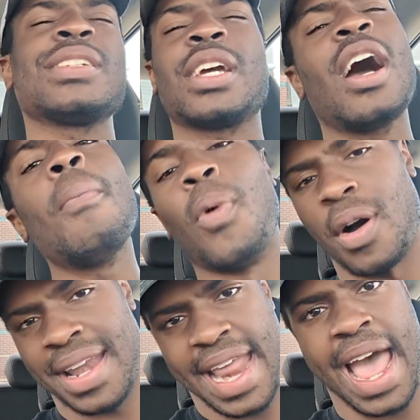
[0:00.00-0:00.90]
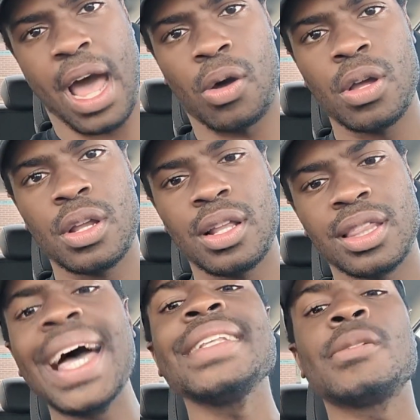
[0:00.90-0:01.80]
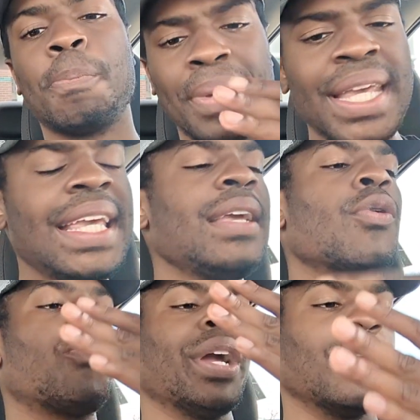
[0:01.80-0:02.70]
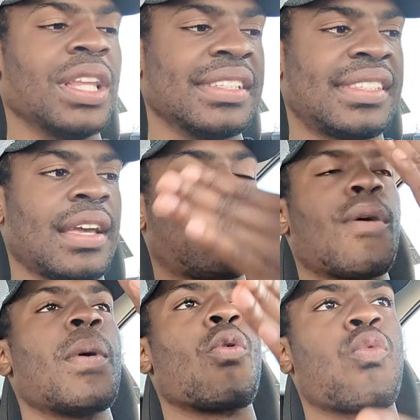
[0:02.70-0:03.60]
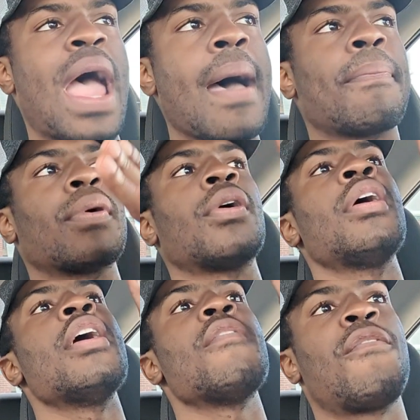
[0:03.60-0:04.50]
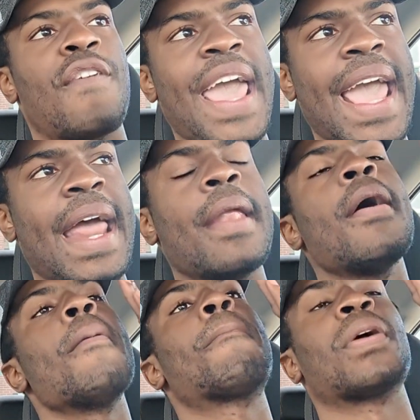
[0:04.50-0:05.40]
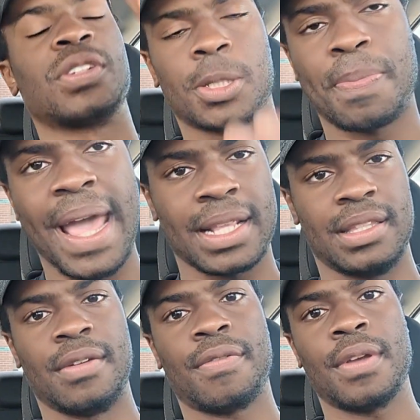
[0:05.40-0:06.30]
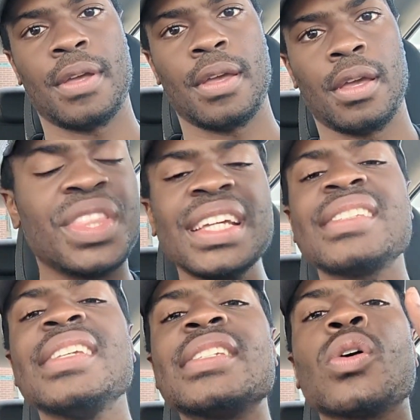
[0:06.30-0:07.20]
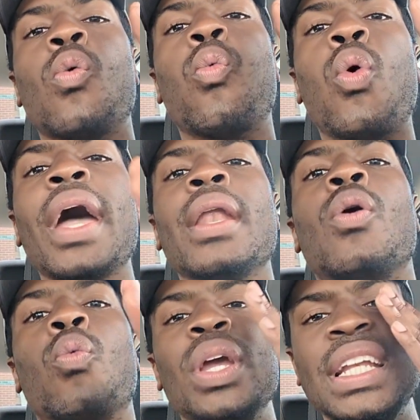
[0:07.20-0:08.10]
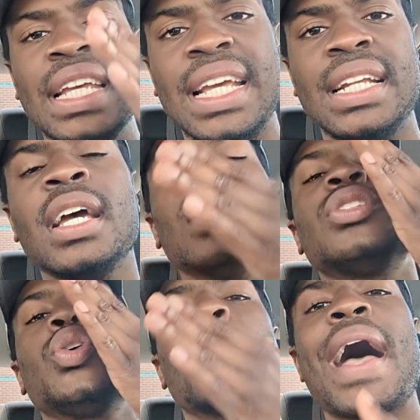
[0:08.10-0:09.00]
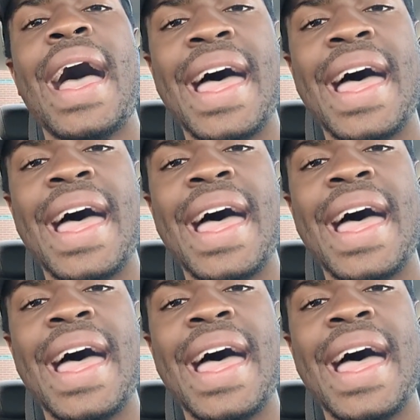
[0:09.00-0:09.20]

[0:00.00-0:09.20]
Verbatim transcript: Come on now. Let's be realistic from a rapper fan perspective. This is what we need to